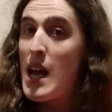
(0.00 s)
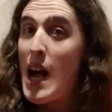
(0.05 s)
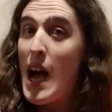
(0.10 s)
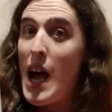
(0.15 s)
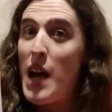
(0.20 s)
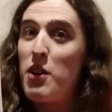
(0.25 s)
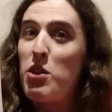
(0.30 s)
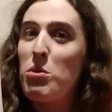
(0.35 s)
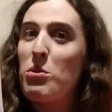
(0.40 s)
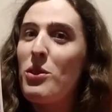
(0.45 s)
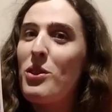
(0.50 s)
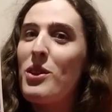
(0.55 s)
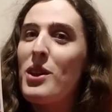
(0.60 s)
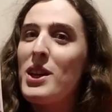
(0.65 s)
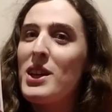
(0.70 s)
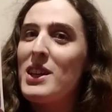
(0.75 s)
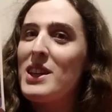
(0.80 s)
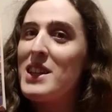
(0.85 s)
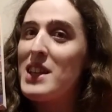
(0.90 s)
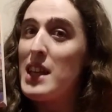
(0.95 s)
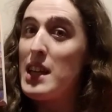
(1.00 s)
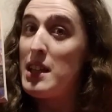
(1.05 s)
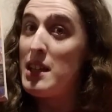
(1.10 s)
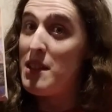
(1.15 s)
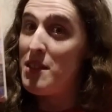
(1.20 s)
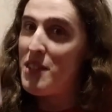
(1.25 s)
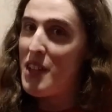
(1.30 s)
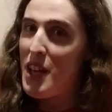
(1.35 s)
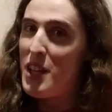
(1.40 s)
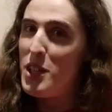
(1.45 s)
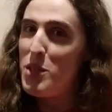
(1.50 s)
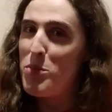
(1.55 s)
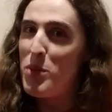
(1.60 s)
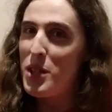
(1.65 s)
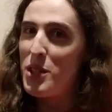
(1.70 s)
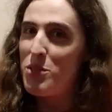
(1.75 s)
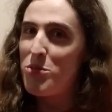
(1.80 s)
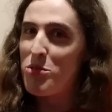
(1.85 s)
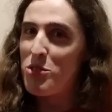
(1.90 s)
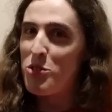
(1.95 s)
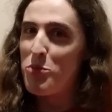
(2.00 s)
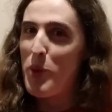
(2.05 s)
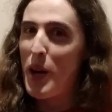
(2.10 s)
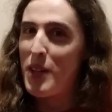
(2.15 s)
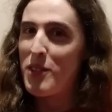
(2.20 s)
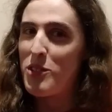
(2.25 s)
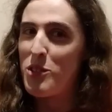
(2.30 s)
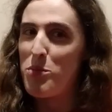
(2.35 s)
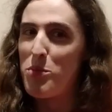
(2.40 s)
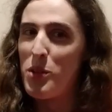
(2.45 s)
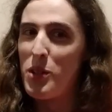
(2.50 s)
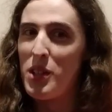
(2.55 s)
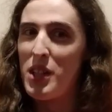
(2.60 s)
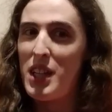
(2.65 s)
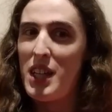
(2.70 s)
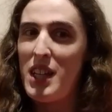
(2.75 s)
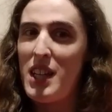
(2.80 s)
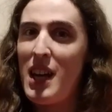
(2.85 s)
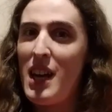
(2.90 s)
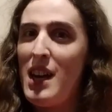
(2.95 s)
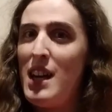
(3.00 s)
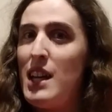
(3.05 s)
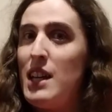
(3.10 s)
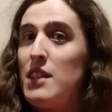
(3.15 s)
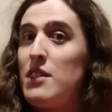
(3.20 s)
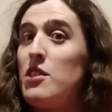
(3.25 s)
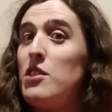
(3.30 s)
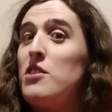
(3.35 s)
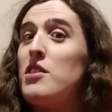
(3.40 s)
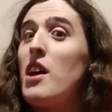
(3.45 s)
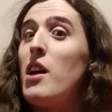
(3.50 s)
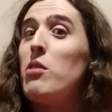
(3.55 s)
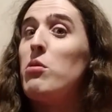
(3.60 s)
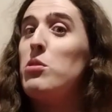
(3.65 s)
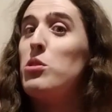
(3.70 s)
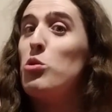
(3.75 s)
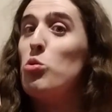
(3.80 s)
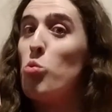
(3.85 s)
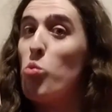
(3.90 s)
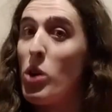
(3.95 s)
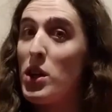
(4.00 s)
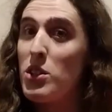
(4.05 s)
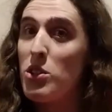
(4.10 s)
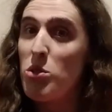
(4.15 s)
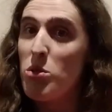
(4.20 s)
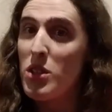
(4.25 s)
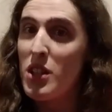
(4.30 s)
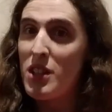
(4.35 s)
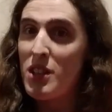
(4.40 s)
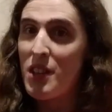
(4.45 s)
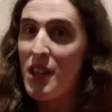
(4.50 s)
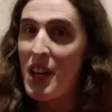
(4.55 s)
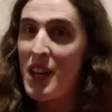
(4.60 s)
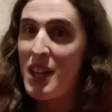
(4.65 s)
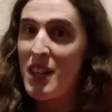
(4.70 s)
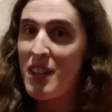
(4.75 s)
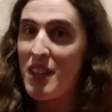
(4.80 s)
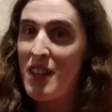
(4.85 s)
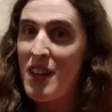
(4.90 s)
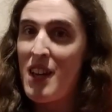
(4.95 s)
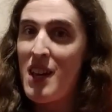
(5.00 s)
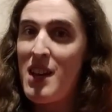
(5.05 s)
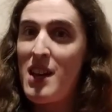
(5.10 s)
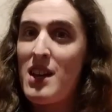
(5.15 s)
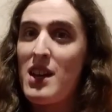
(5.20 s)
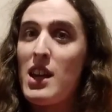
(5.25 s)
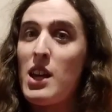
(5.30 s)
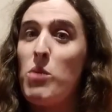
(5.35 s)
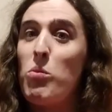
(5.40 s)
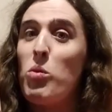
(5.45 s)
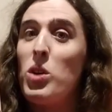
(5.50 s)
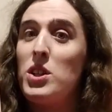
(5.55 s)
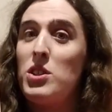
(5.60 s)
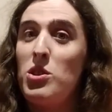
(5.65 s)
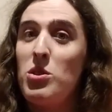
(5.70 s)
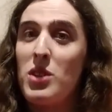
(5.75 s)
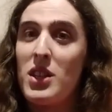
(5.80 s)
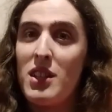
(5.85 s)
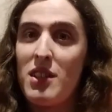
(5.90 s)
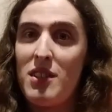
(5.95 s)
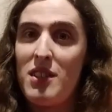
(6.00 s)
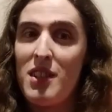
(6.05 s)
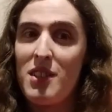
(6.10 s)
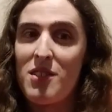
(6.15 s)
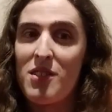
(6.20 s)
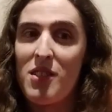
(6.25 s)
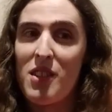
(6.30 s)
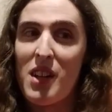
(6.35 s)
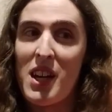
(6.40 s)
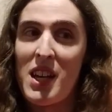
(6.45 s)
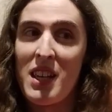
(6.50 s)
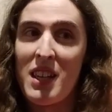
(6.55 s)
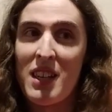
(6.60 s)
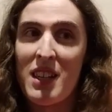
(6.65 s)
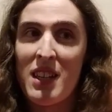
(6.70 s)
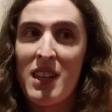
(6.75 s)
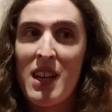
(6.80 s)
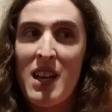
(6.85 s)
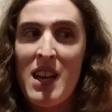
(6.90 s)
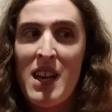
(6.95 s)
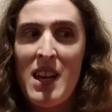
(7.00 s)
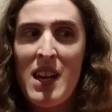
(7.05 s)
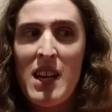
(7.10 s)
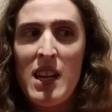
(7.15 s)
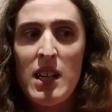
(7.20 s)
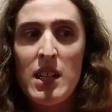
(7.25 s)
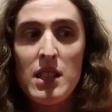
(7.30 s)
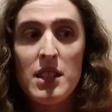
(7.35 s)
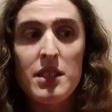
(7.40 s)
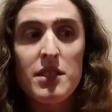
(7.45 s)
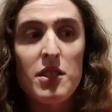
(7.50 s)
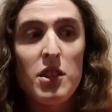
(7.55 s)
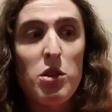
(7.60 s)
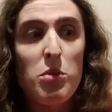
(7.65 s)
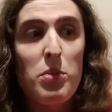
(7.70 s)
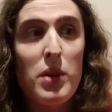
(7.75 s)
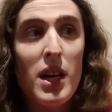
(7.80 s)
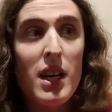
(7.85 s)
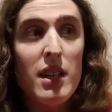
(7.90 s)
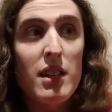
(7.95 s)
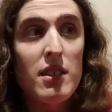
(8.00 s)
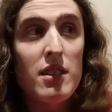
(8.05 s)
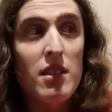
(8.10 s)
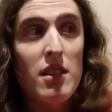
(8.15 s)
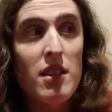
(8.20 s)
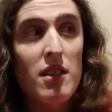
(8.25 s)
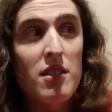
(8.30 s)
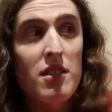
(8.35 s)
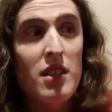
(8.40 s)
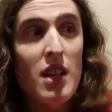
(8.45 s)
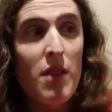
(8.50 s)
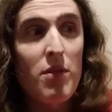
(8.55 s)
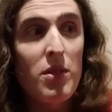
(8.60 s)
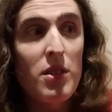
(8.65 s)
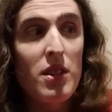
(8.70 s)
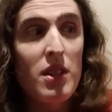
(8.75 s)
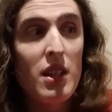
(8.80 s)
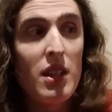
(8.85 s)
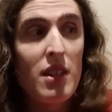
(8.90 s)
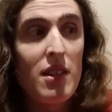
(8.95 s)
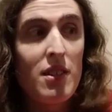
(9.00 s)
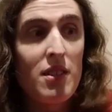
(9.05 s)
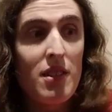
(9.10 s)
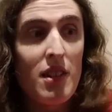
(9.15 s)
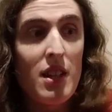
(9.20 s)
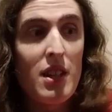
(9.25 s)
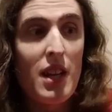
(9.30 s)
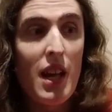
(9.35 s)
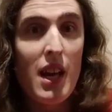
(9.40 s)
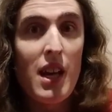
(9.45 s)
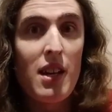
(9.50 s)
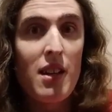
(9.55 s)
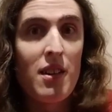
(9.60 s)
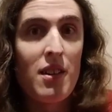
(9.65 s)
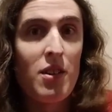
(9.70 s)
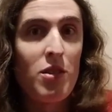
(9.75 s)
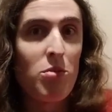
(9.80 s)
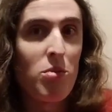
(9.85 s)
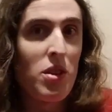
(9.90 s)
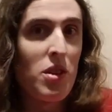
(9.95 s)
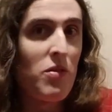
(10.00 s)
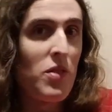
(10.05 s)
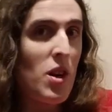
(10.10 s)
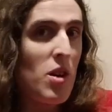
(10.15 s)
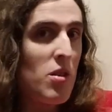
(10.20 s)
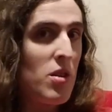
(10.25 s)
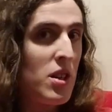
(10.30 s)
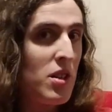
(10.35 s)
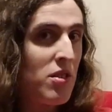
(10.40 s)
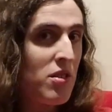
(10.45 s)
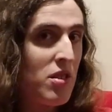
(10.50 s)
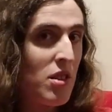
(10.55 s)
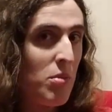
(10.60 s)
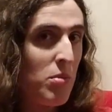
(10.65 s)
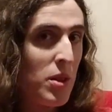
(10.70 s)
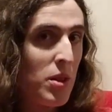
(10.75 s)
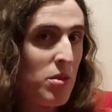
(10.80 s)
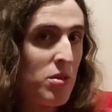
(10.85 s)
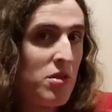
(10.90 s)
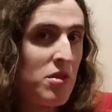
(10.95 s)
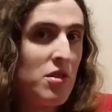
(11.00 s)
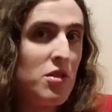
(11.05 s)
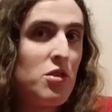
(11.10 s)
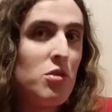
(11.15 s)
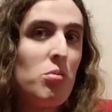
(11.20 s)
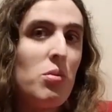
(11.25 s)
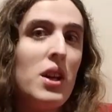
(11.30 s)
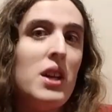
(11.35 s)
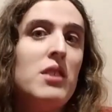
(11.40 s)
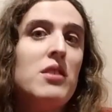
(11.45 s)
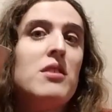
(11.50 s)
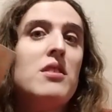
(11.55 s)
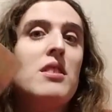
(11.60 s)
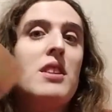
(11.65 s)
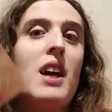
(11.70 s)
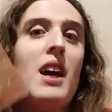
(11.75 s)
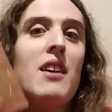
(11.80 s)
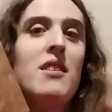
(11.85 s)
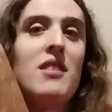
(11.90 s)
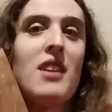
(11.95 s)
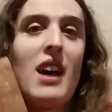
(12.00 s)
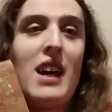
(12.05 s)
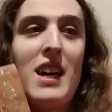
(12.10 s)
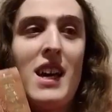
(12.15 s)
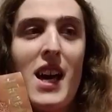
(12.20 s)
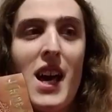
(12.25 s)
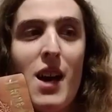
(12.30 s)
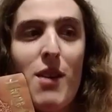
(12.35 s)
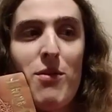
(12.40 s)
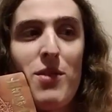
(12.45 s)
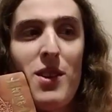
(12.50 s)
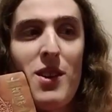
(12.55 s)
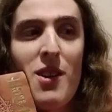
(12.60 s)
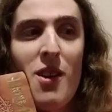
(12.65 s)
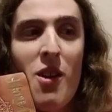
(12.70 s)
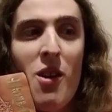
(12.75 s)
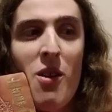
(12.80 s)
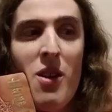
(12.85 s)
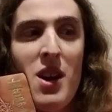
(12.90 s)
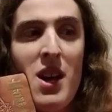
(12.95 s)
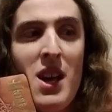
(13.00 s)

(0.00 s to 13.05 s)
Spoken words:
I don't think it is anybody's responsibility to tell you what you can like and what you can dislike. Let's go back to the 70s and 80s with a very similar situation as I have here.